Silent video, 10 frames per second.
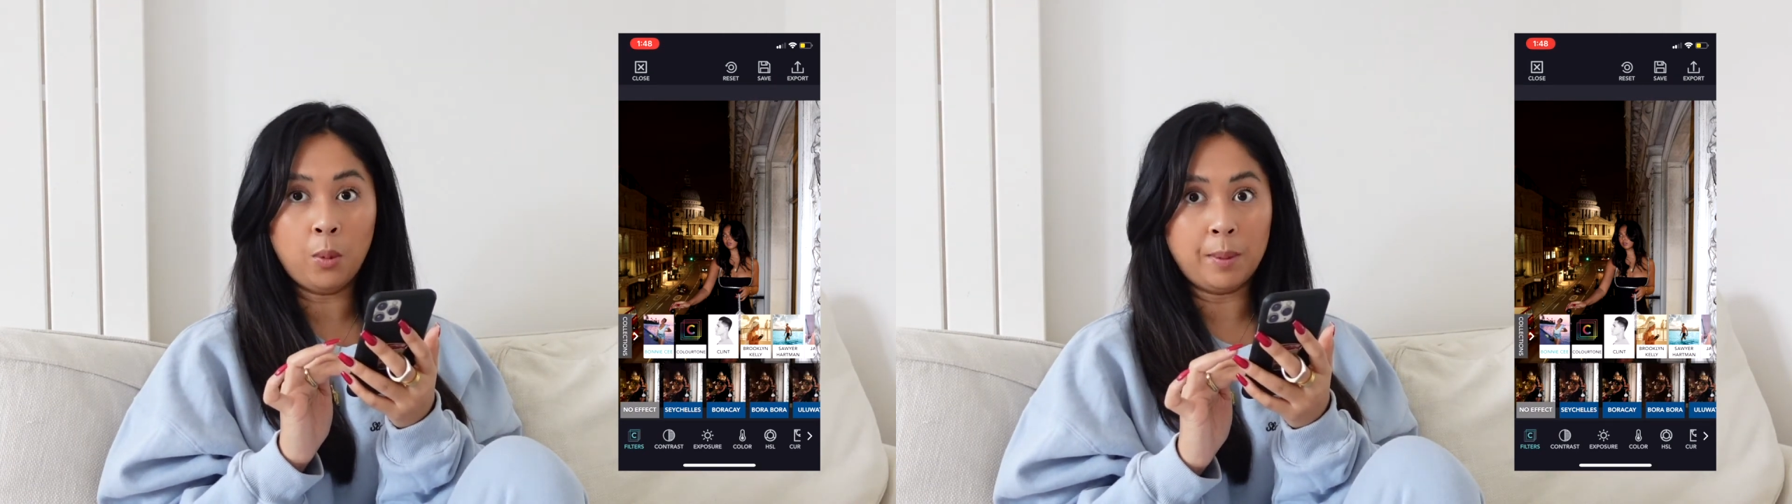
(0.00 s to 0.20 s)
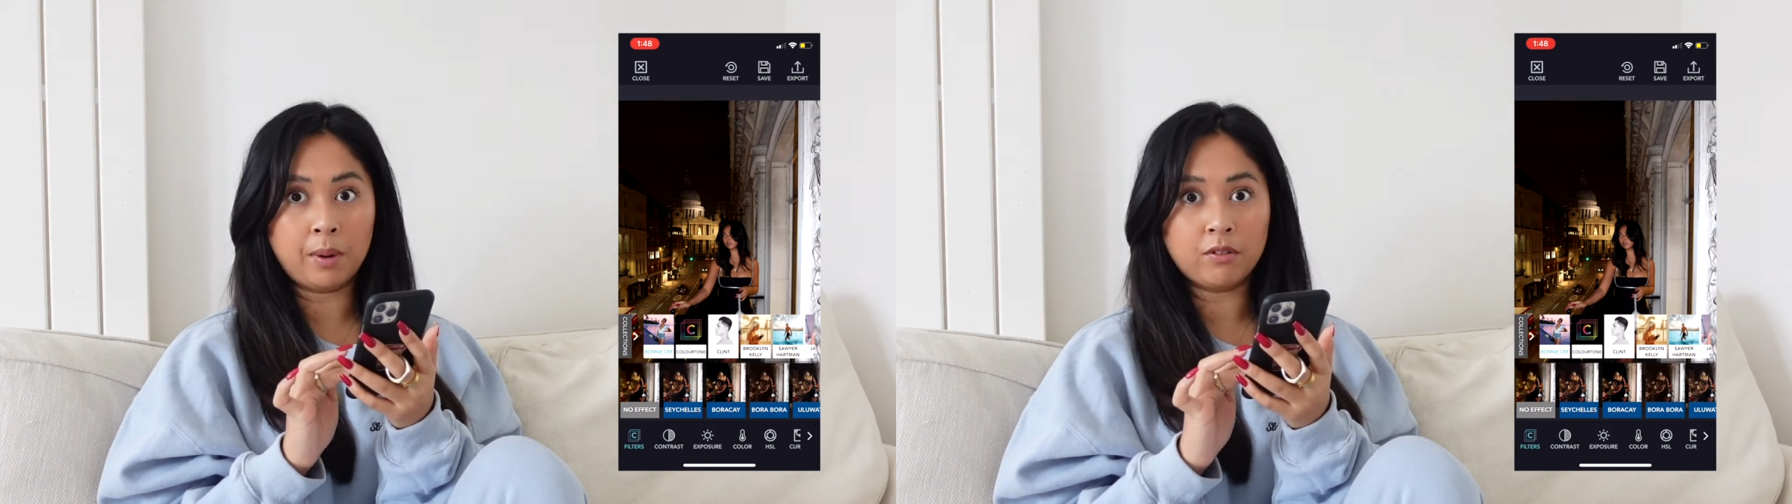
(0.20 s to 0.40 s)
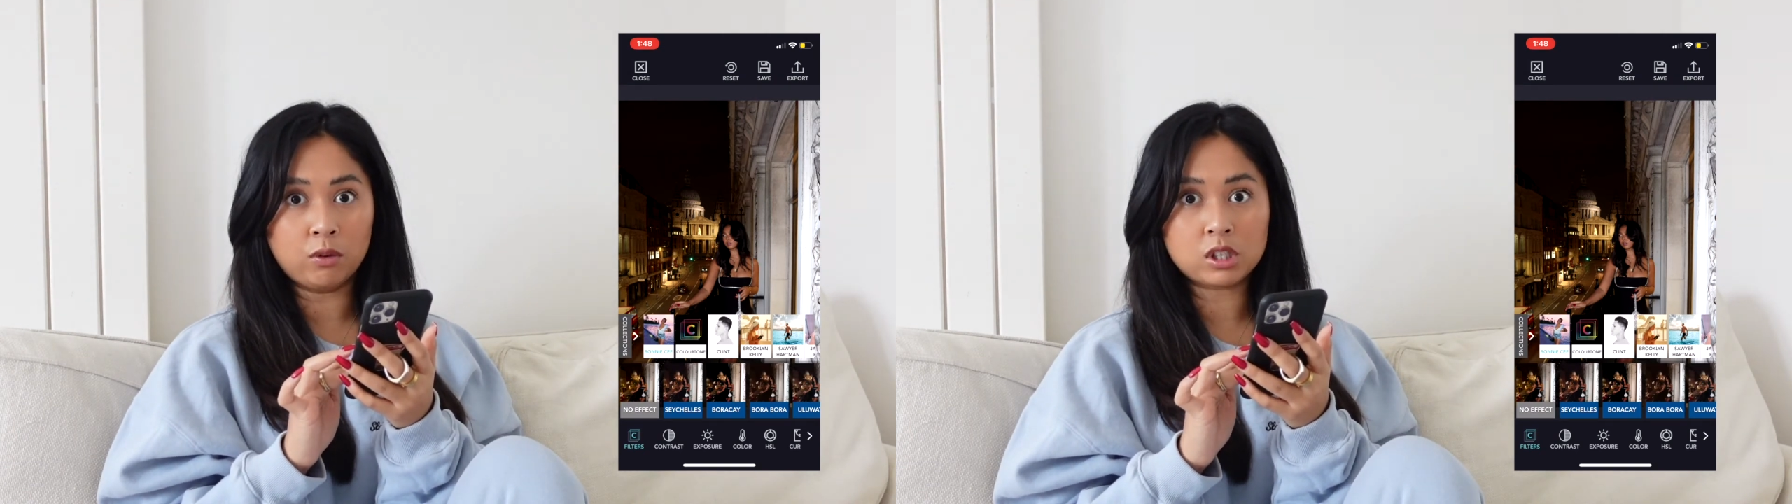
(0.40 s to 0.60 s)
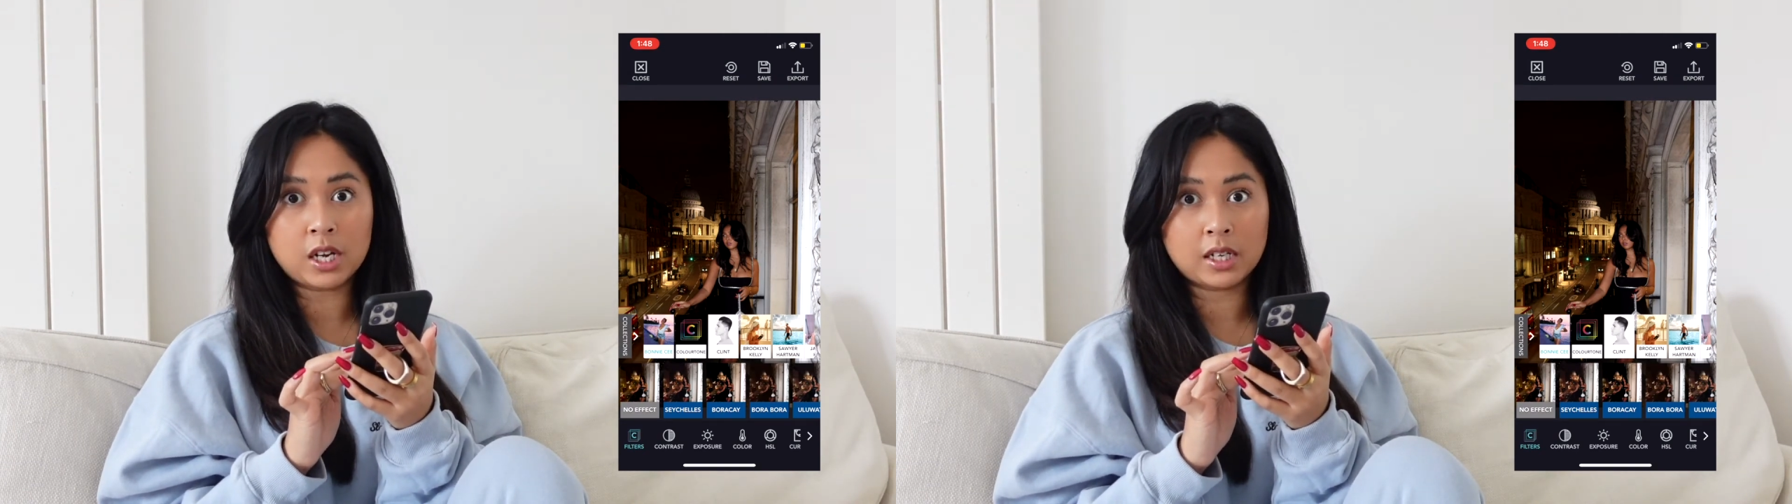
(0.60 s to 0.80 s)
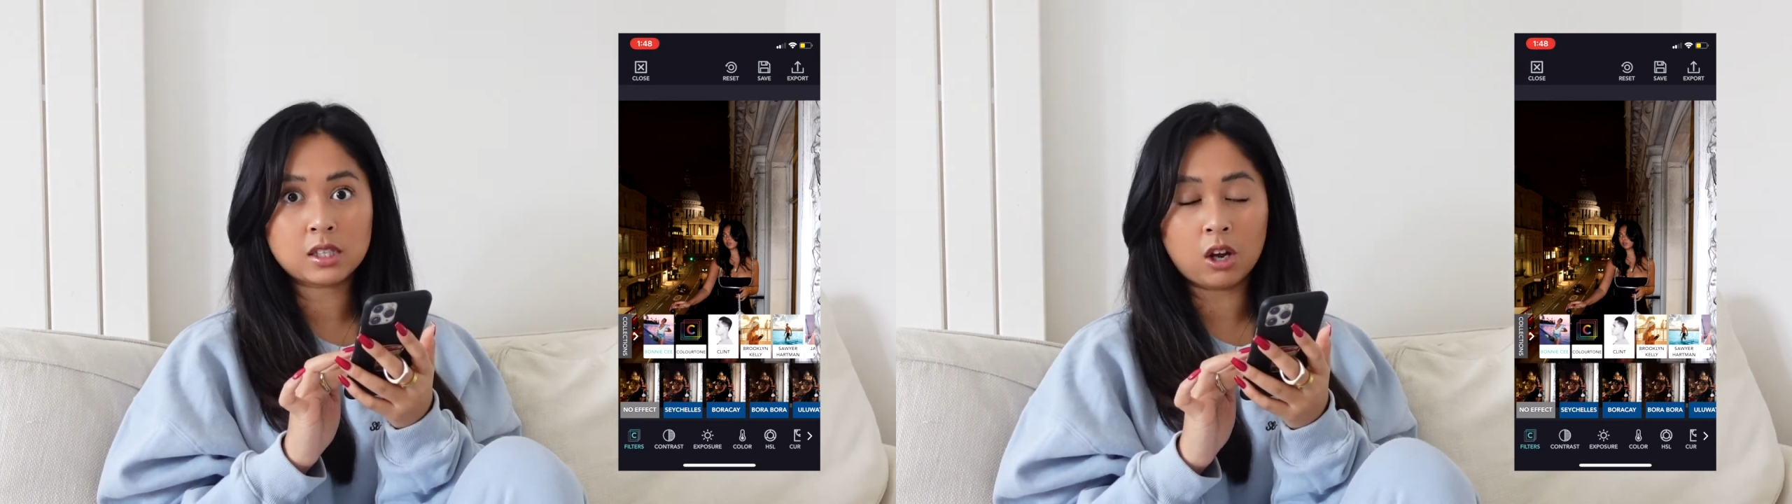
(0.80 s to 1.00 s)
way my
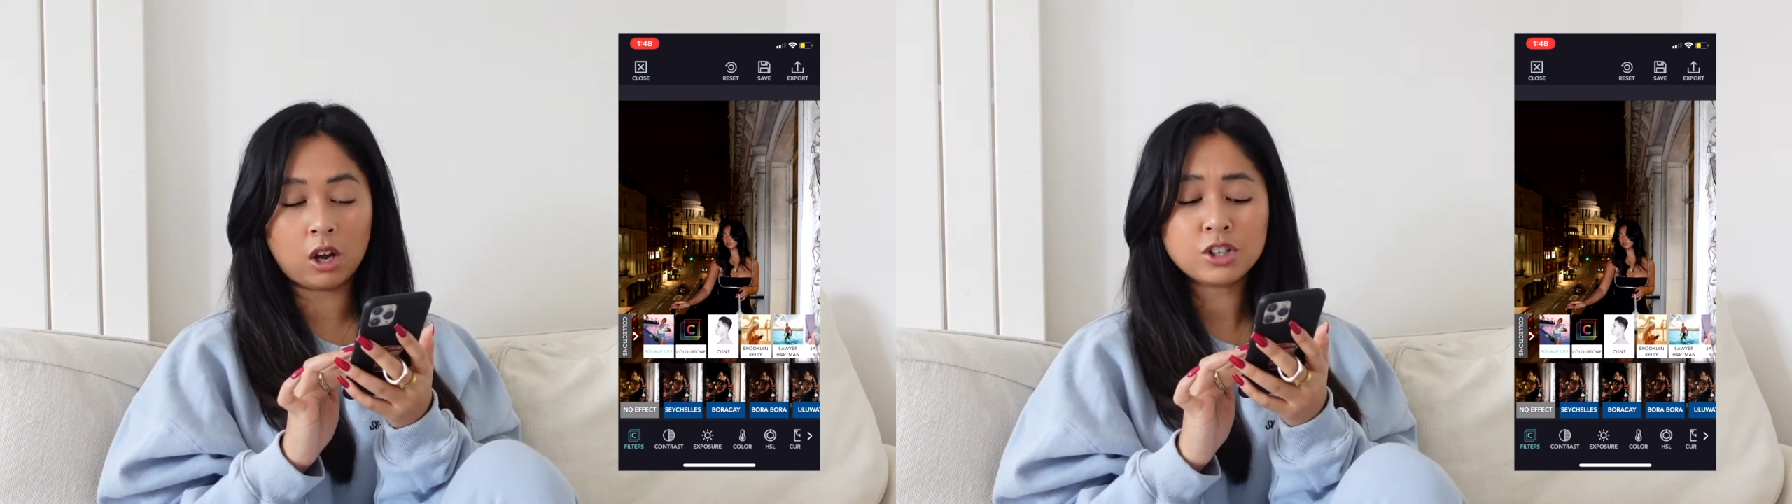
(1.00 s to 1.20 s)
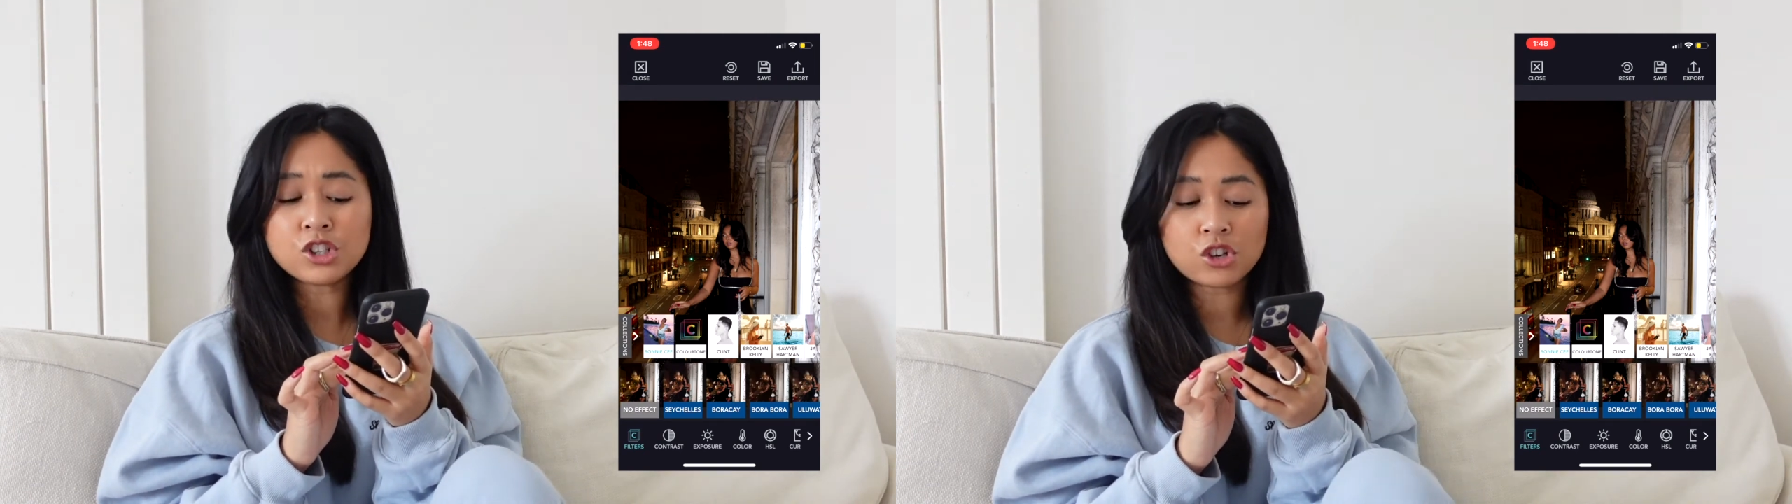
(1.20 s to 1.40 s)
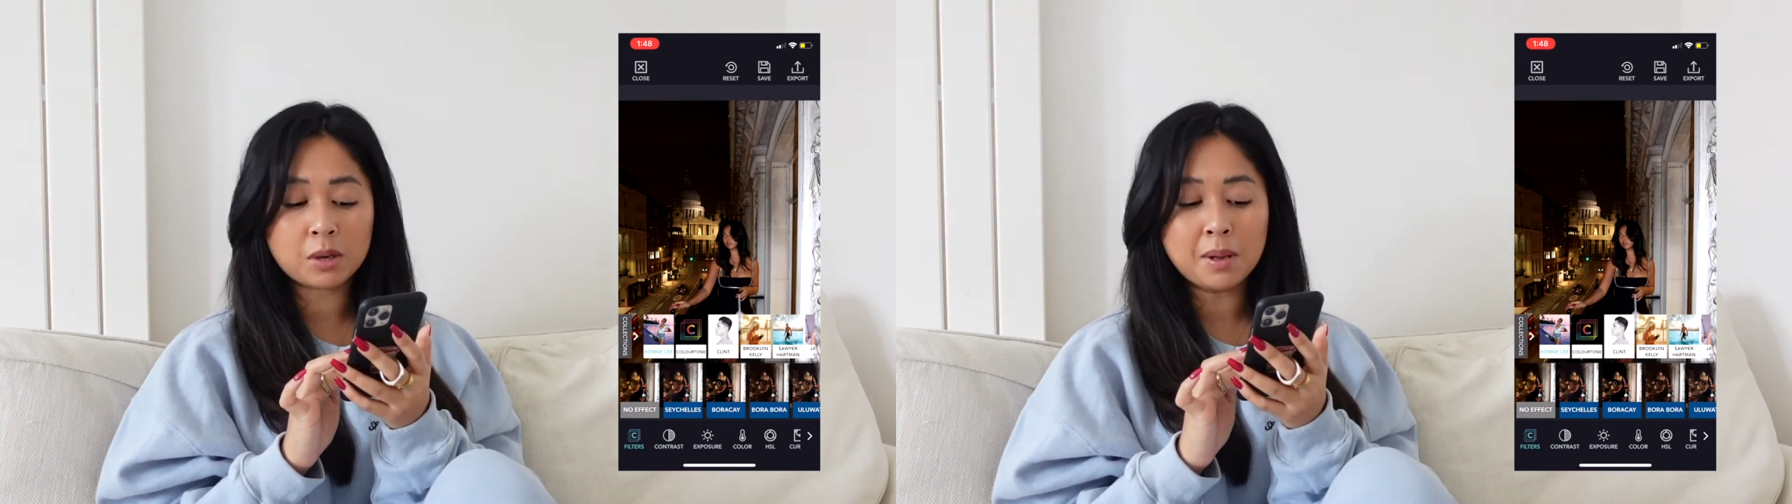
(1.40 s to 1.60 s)
forte, so I just tried